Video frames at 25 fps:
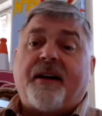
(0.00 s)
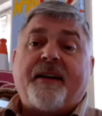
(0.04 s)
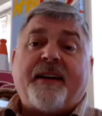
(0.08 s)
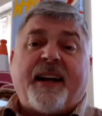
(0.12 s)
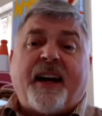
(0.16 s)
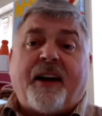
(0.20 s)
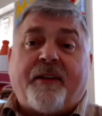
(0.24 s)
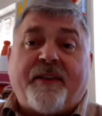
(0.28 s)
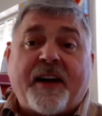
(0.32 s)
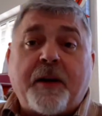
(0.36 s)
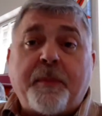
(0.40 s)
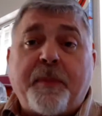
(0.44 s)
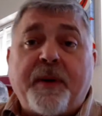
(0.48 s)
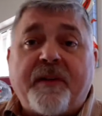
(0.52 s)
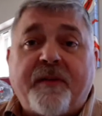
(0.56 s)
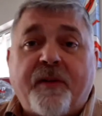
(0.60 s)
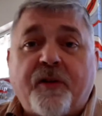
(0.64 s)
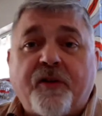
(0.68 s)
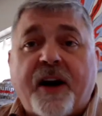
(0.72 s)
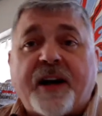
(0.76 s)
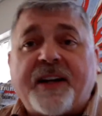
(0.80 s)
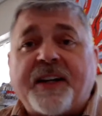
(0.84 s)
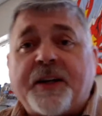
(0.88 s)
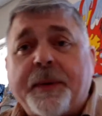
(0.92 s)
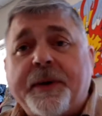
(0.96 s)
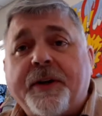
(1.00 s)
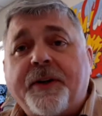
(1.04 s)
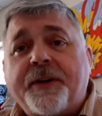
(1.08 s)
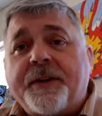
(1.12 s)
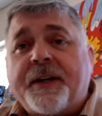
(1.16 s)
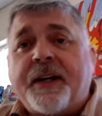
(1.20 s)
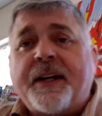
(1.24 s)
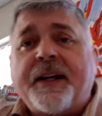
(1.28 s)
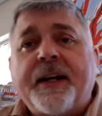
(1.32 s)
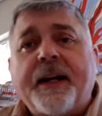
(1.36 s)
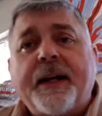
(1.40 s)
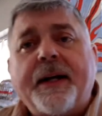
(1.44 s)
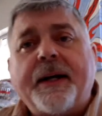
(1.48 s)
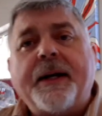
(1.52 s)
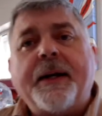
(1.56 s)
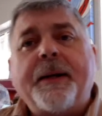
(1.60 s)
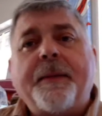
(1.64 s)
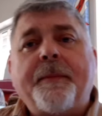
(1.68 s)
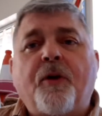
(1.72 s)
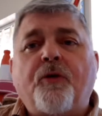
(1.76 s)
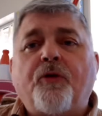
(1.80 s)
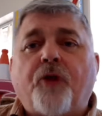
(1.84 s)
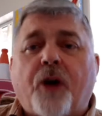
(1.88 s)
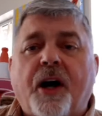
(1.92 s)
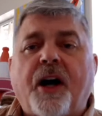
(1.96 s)
I've had a bit of a rant now, haven't I?
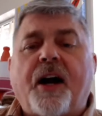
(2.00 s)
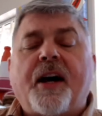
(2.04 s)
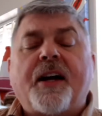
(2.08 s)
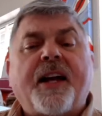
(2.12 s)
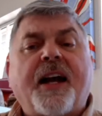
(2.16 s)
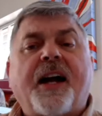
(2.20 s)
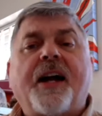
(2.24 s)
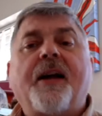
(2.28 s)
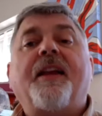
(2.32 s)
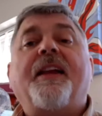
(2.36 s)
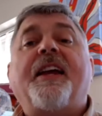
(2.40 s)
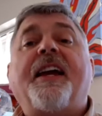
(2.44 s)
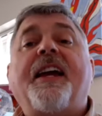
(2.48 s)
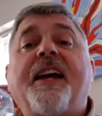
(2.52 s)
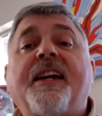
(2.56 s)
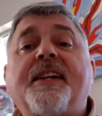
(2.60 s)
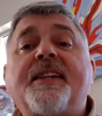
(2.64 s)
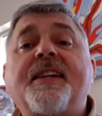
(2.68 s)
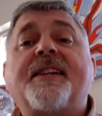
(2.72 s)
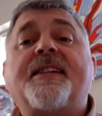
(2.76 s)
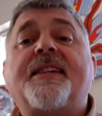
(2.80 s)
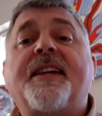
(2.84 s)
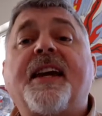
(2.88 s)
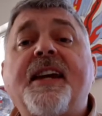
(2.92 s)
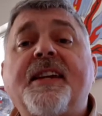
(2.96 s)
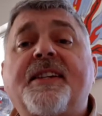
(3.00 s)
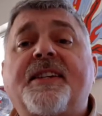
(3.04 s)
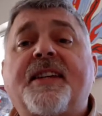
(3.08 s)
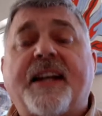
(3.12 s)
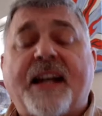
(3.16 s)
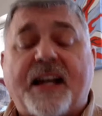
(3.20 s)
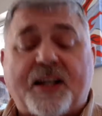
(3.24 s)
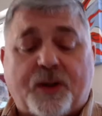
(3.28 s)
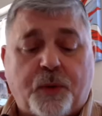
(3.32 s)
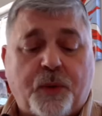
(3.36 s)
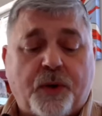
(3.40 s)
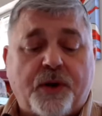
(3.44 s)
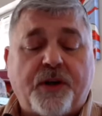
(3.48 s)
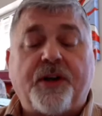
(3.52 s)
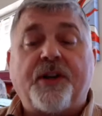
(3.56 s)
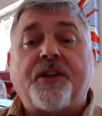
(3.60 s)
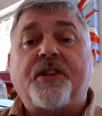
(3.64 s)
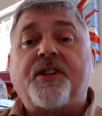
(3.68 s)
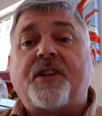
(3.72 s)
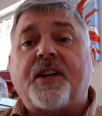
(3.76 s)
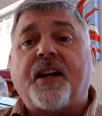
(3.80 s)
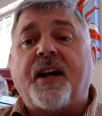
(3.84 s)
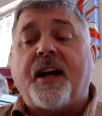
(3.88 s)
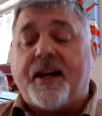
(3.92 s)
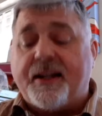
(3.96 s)
Right, okay, here's the last
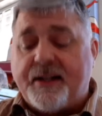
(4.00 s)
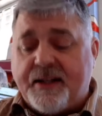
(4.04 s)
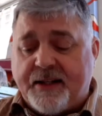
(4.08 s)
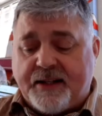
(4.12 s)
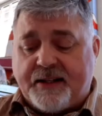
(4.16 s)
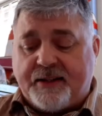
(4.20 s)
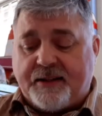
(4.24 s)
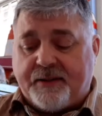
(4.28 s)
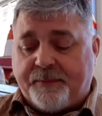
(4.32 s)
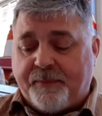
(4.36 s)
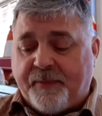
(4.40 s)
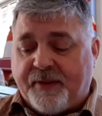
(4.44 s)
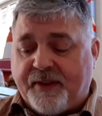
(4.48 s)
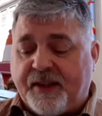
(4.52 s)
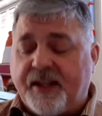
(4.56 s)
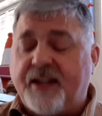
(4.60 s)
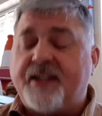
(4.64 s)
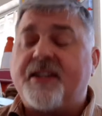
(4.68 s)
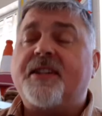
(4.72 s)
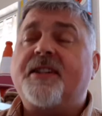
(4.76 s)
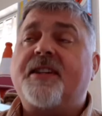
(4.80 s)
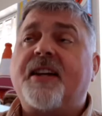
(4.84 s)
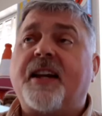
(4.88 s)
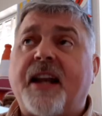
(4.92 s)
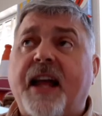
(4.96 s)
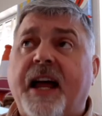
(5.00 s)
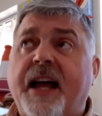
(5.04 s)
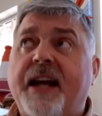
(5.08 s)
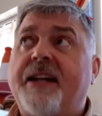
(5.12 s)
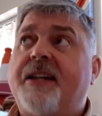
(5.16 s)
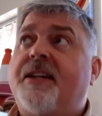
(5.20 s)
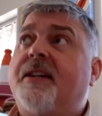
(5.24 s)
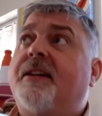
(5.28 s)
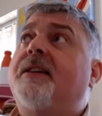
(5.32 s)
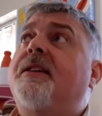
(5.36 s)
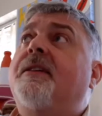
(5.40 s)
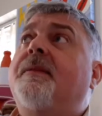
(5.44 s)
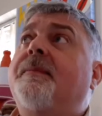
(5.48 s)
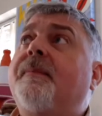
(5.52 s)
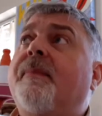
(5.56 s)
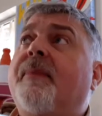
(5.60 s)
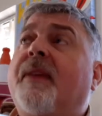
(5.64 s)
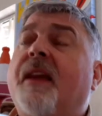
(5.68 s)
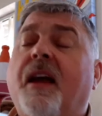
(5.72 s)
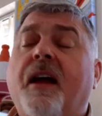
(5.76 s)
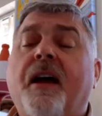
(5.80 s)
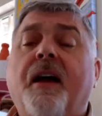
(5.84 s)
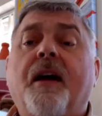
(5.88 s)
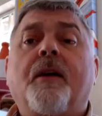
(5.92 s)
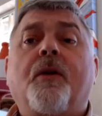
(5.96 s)
words, and this is a lady
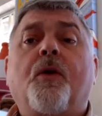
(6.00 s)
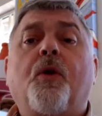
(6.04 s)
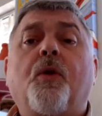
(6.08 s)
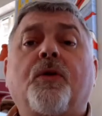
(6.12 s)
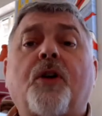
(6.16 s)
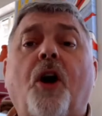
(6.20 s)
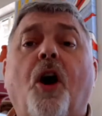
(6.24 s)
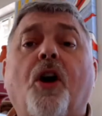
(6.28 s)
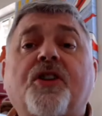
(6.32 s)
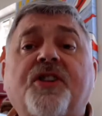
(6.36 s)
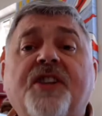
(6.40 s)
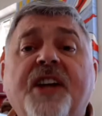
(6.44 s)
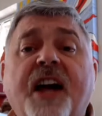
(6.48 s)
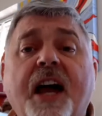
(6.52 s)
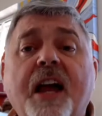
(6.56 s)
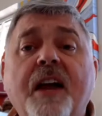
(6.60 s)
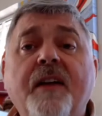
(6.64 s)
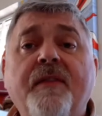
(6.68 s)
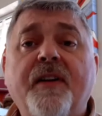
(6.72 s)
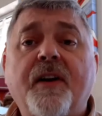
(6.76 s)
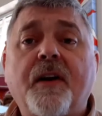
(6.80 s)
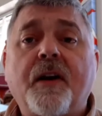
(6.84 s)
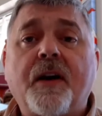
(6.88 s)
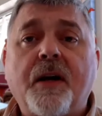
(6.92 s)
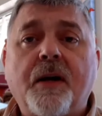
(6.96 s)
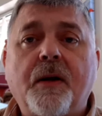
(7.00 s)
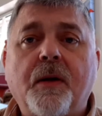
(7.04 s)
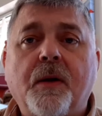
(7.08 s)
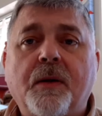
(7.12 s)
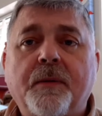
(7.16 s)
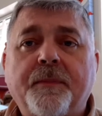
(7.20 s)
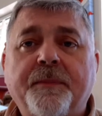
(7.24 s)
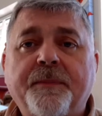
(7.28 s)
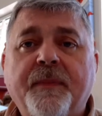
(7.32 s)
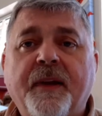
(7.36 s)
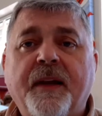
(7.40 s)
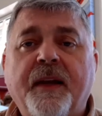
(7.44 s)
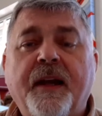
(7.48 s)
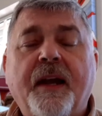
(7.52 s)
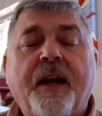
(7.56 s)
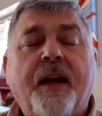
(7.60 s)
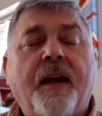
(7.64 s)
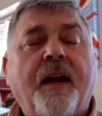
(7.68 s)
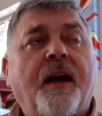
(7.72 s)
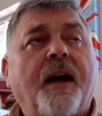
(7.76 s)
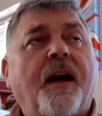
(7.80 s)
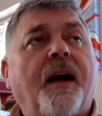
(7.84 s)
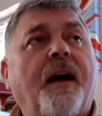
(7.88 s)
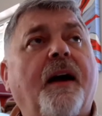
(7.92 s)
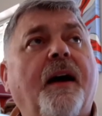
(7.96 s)
called Octavia Hill.
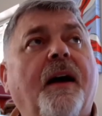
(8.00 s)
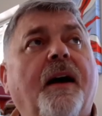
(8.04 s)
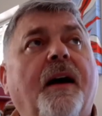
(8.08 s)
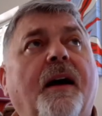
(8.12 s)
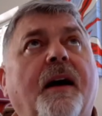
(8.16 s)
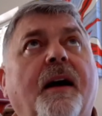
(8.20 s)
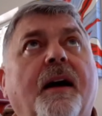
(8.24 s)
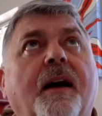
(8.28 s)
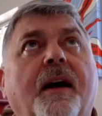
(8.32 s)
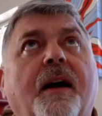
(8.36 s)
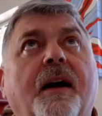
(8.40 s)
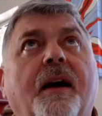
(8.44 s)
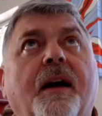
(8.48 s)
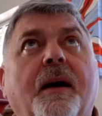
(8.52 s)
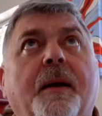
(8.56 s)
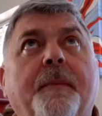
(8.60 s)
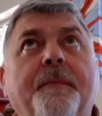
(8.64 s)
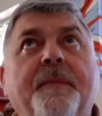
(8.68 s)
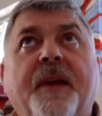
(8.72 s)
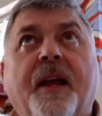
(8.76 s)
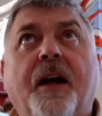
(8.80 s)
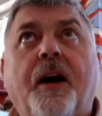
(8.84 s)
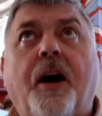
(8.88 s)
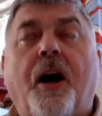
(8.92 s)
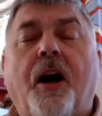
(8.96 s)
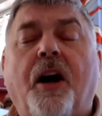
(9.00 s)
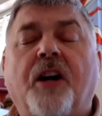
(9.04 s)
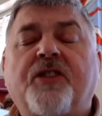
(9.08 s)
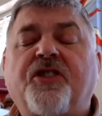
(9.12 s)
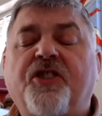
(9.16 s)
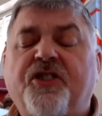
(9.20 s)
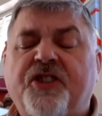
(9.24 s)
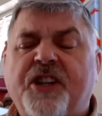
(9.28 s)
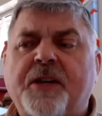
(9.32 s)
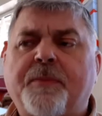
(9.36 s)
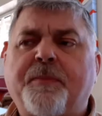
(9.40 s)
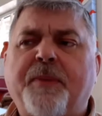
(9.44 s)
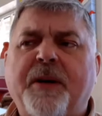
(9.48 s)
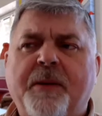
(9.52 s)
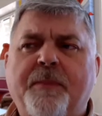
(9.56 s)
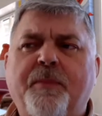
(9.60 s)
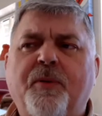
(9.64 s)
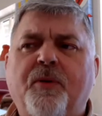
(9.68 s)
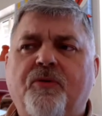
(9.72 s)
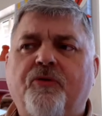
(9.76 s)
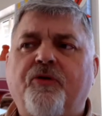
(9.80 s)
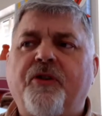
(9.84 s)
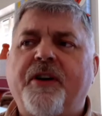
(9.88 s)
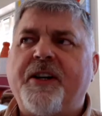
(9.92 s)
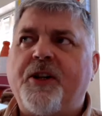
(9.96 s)
I suggest
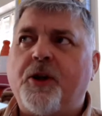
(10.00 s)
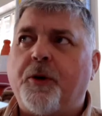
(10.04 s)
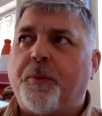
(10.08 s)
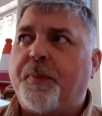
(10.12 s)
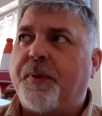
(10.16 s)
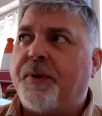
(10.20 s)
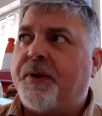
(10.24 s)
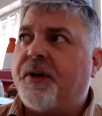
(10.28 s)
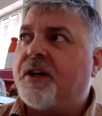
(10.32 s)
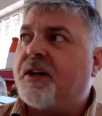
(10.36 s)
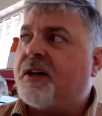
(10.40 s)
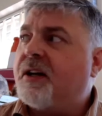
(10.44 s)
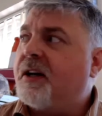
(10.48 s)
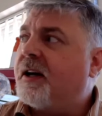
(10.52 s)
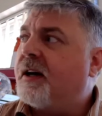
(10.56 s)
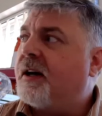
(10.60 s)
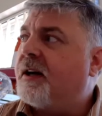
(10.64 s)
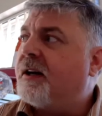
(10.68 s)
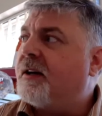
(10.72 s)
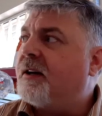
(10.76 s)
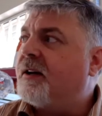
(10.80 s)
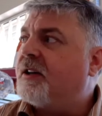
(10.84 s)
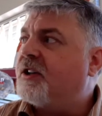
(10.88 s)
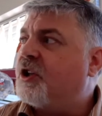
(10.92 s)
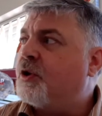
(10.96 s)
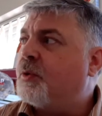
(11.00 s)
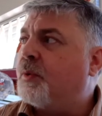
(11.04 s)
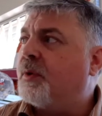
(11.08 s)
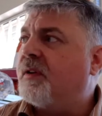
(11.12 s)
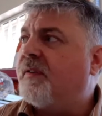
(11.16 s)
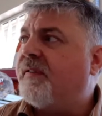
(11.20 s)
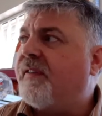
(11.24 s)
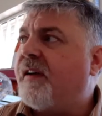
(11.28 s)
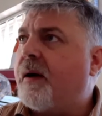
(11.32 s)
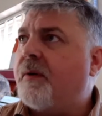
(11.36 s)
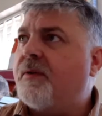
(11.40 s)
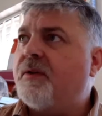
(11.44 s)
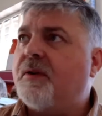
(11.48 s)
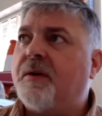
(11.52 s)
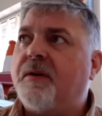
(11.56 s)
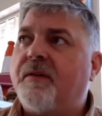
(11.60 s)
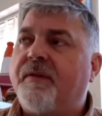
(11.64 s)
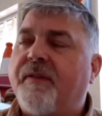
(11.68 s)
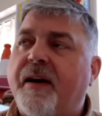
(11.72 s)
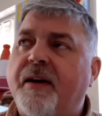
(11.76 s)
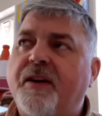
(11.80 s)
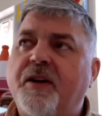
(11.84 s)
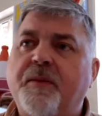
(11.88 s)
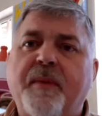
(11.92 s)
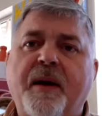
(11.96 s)
people read up on her. She's one of the
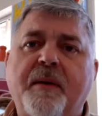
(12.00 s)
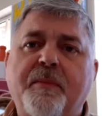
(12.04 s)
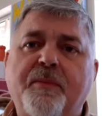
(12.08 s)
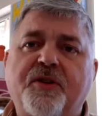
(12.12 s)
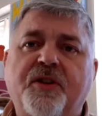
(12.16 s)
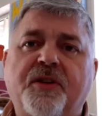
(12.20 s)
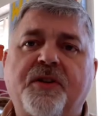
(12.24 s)
founder members